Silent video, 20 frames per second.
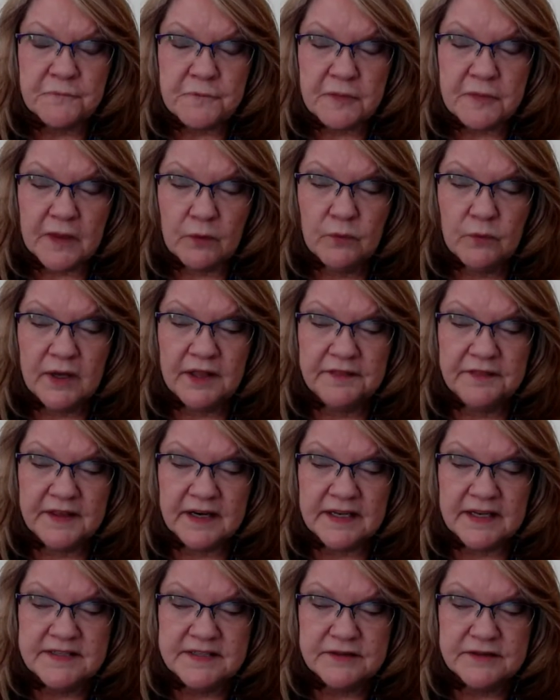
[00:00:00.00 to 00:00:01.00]
Well, then
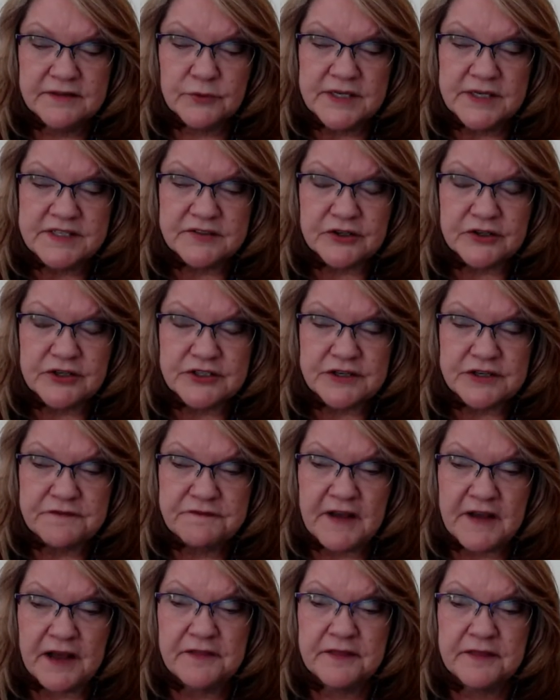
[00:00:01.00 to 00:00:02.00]
I did the research and
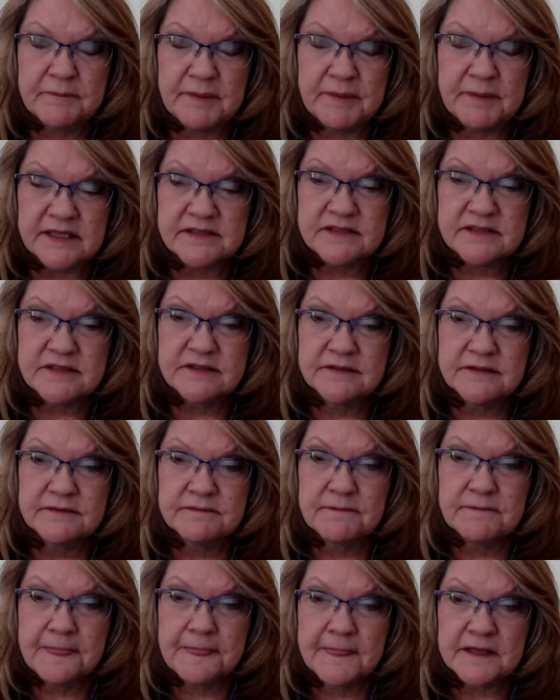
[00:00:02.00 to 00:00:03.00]
found the best
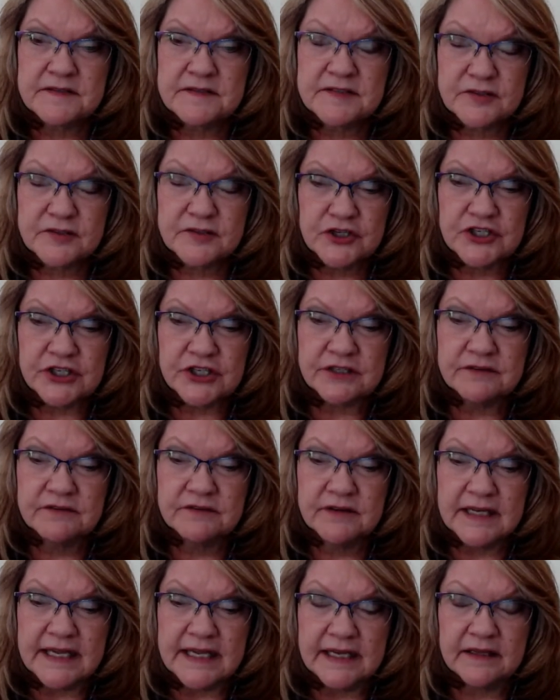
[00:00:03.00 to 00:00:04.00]

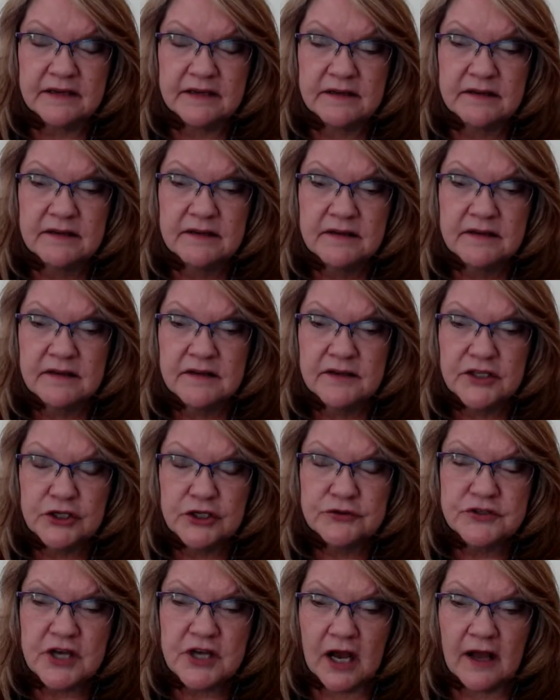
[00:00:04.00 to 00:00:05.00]
surgeon in
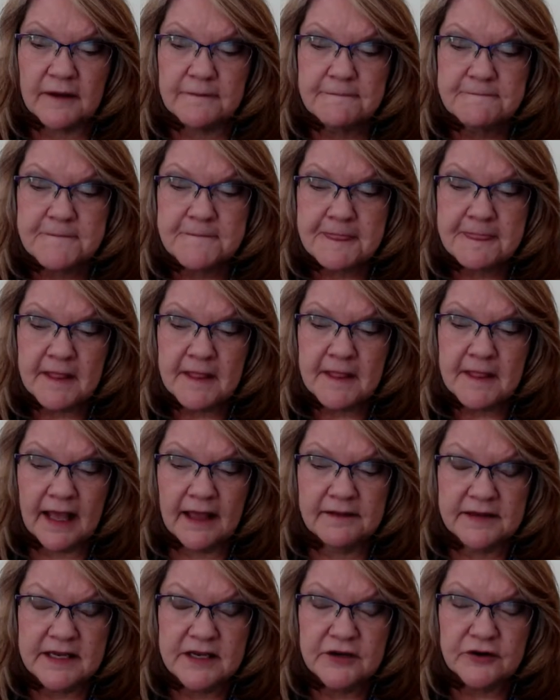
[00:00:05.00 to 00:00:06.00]
Utah.
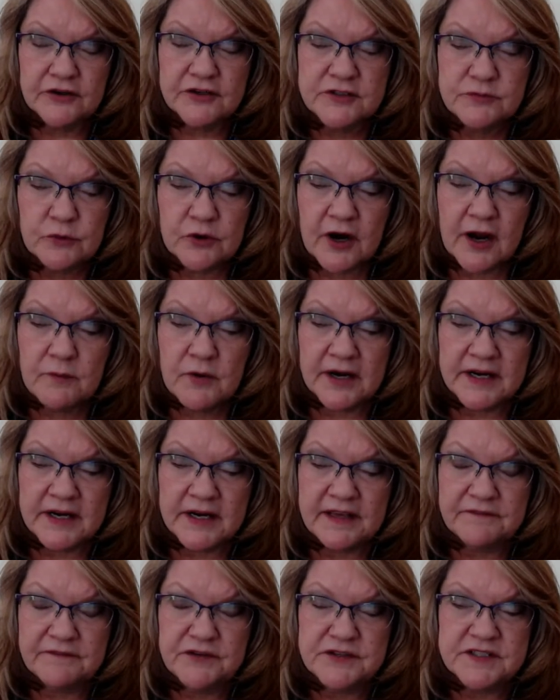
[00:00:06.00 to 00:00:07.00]
And here's where I want to
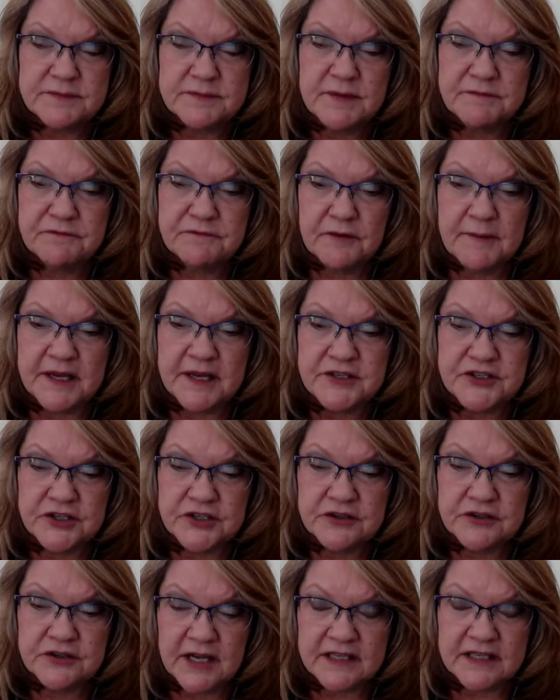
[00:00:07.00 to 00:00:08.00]
give you some
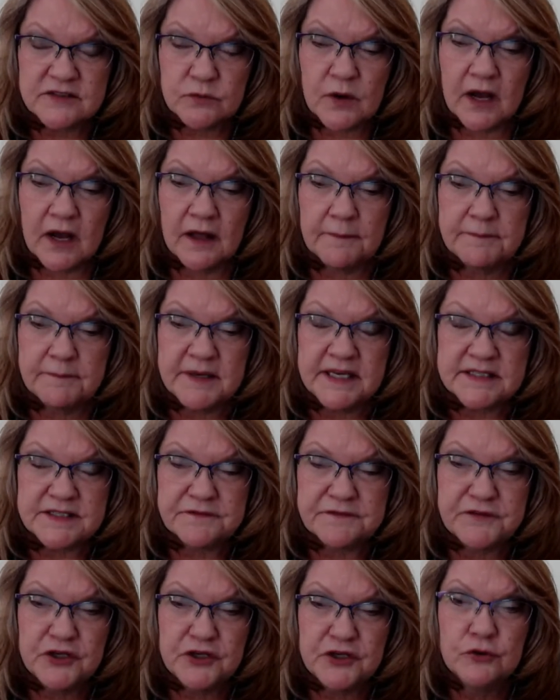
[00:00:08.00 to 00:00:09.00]
information as well, because
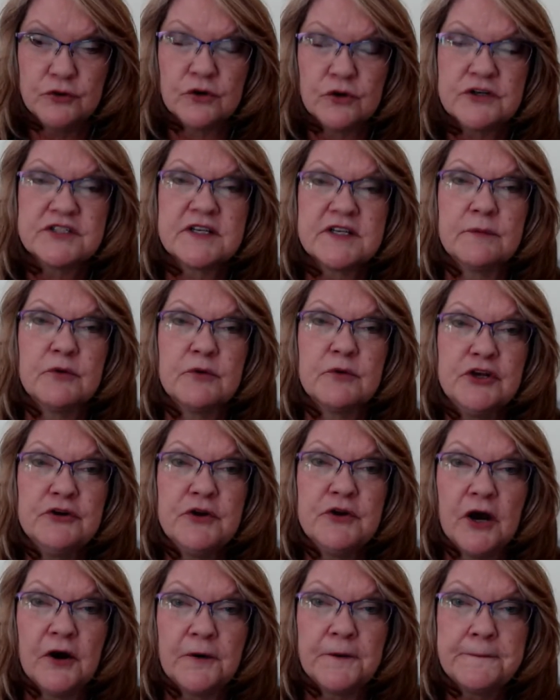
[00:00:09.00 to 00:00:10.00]
if you or someone you
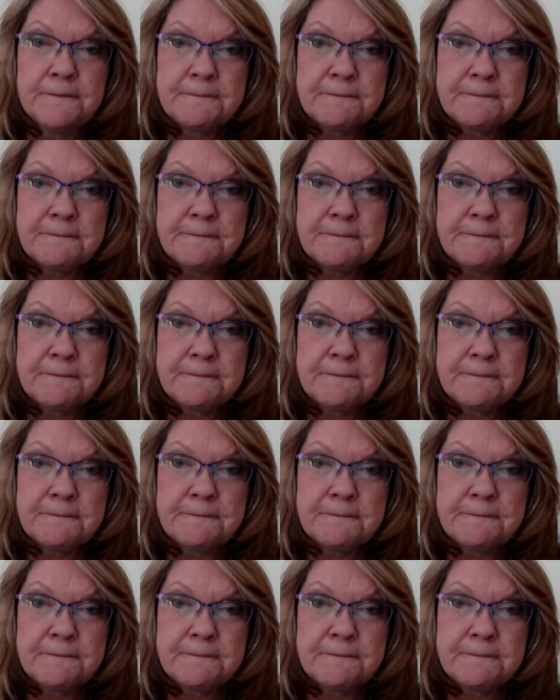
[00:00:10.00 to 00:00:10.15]
know